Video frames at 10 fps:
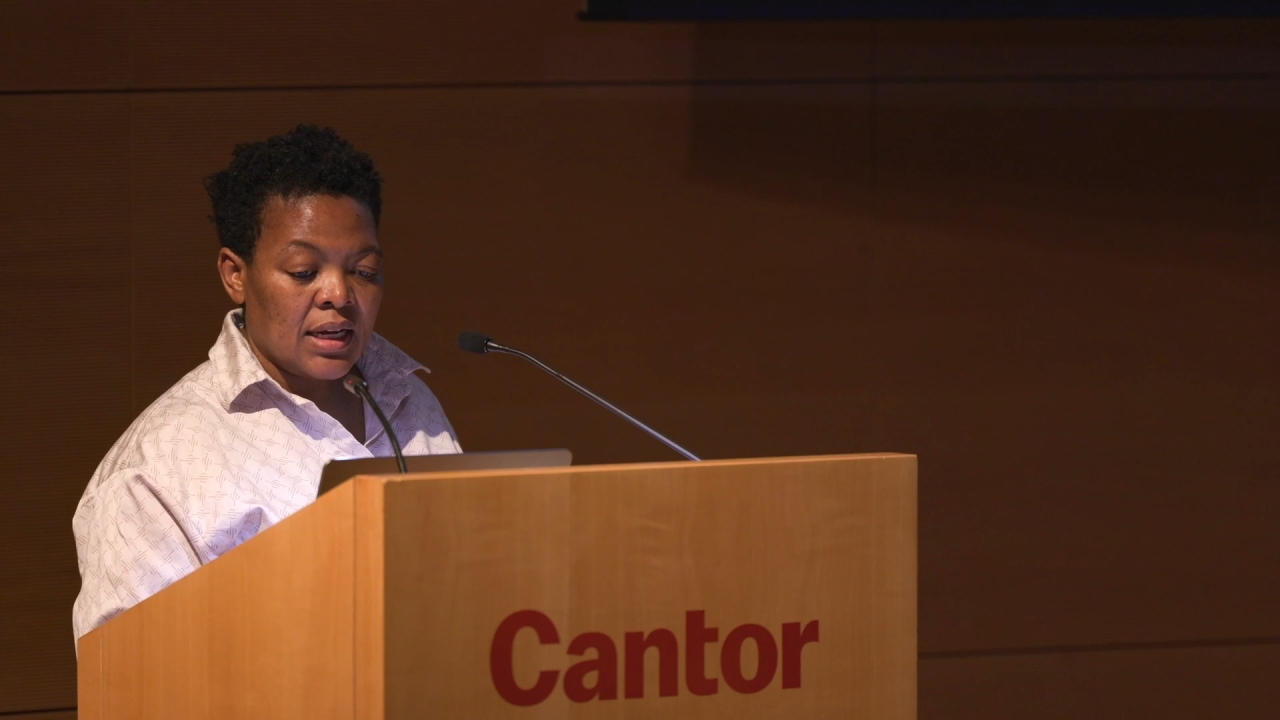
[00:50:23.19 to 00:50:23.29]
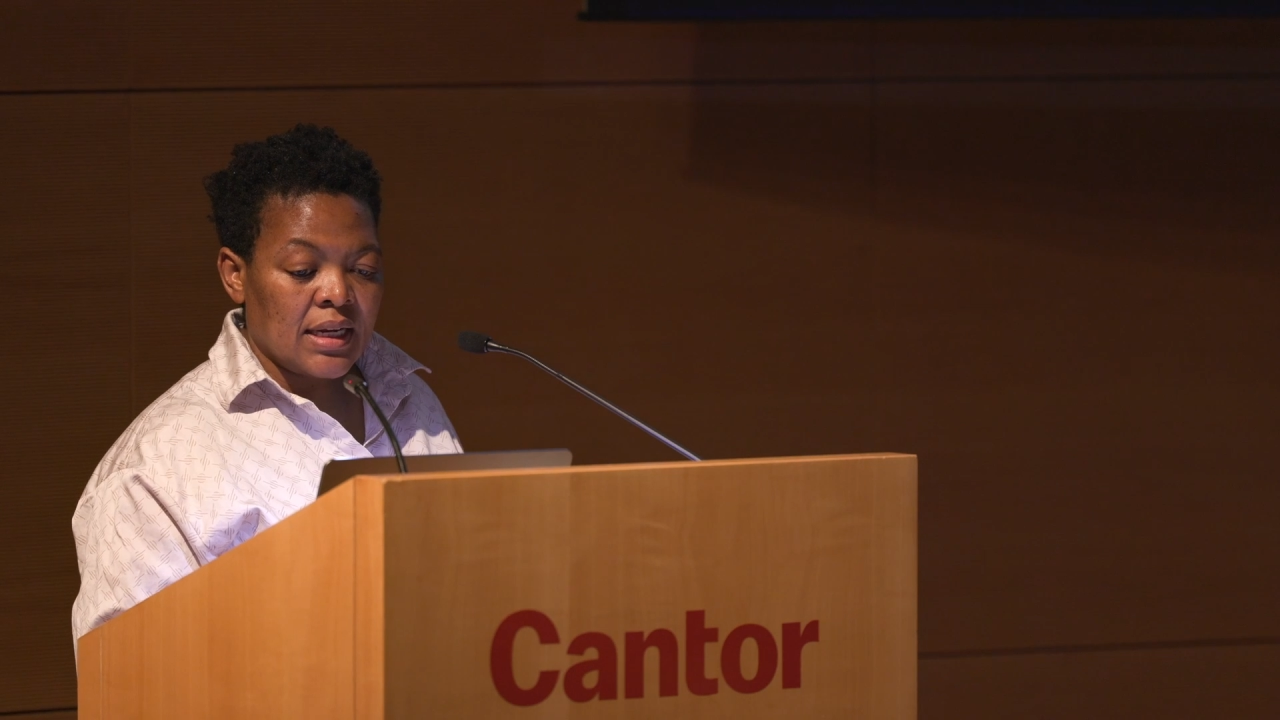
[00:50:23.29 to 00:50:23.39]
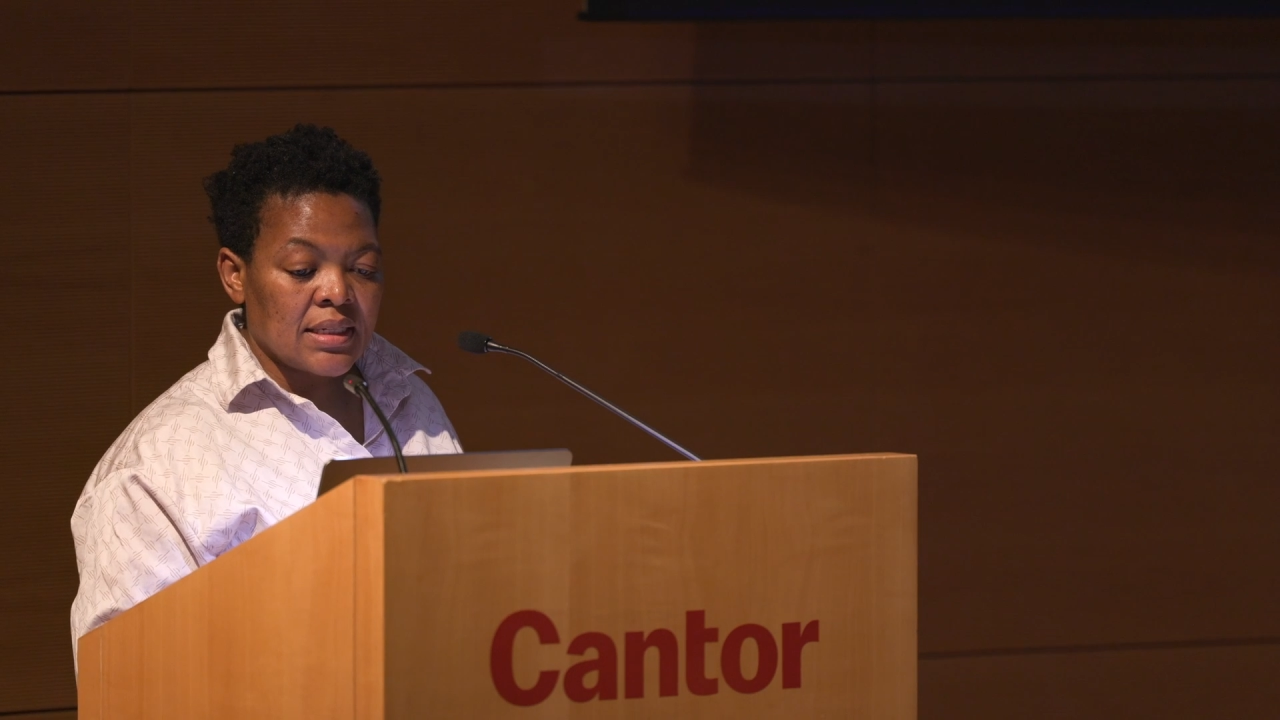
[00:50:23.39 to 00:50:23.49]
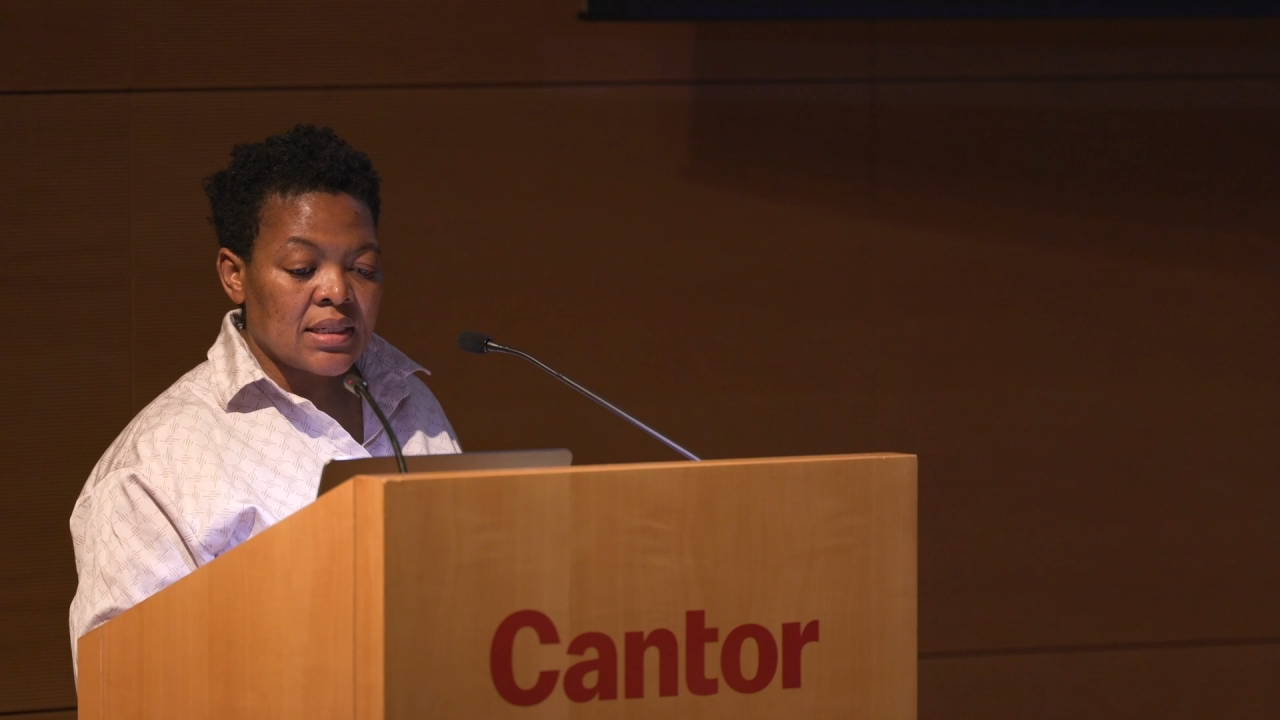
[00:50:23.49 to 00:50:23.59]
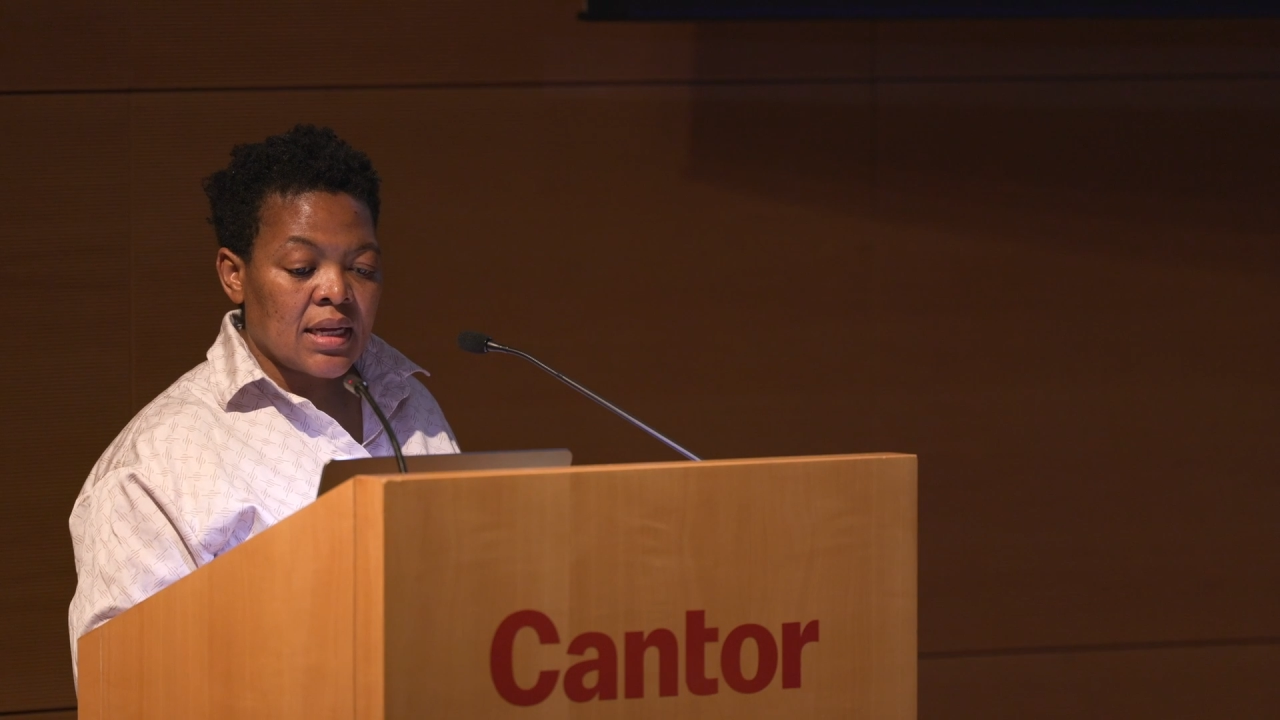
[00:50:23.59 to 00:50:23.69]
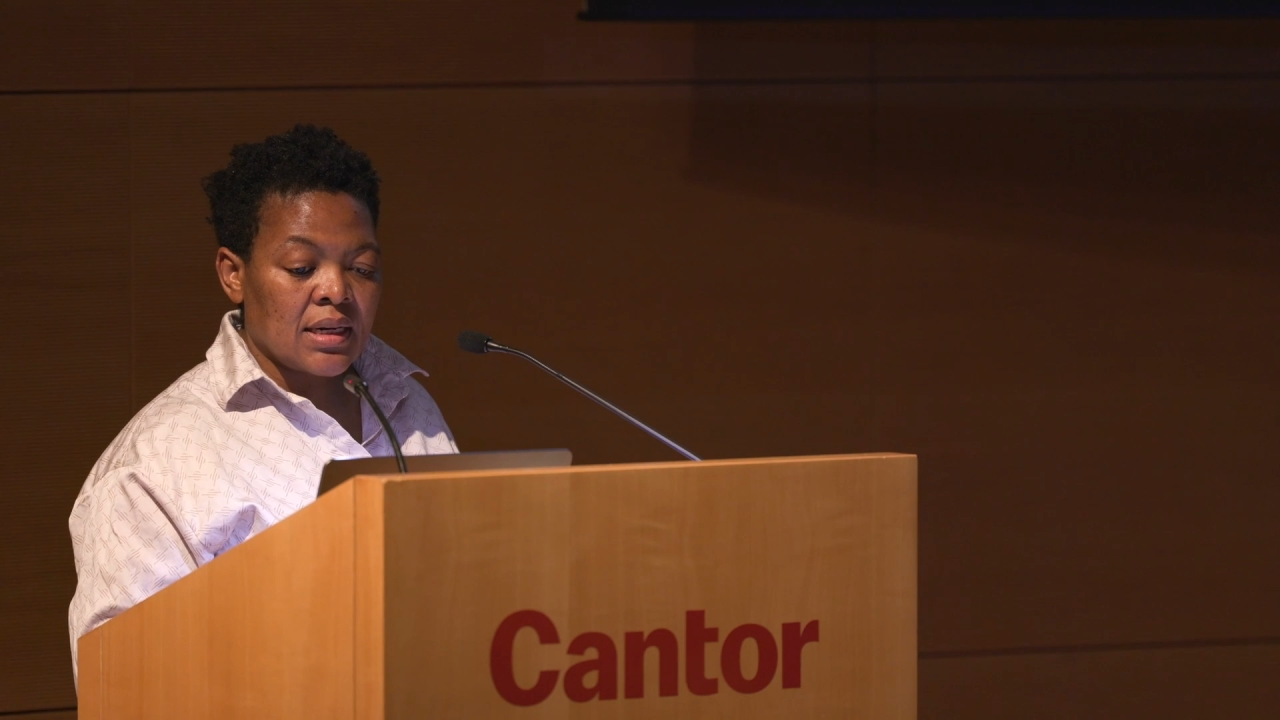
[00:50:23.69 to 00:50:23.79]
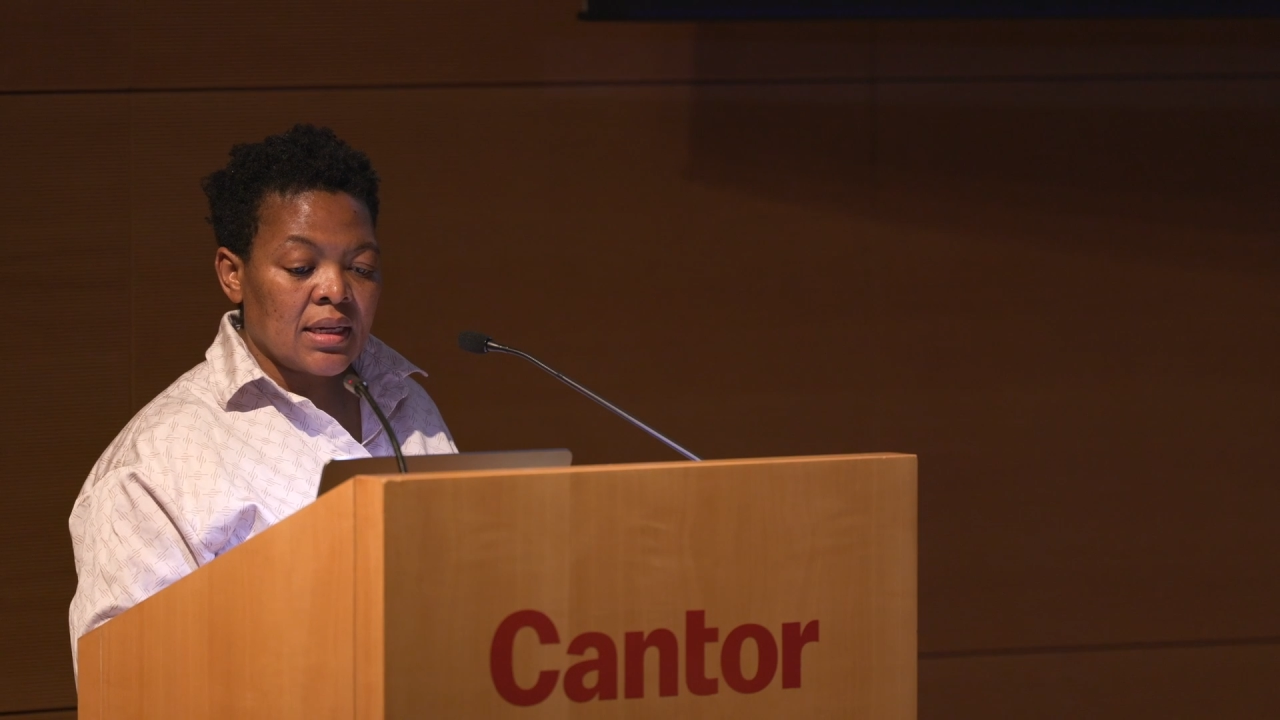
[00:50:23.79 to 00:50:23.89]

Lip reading: Instead,